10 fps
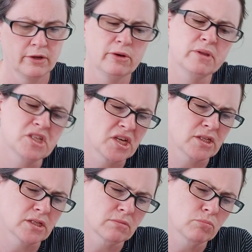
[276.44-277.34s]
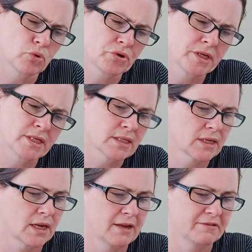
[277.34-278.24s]
"Who are the Jensen boys?"
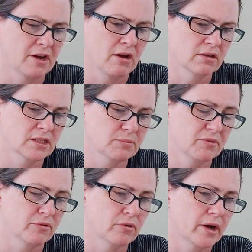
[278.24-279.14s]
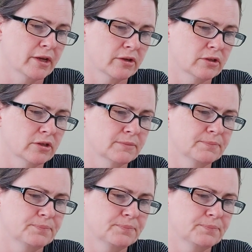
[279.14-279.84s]
Cliff asked before I could.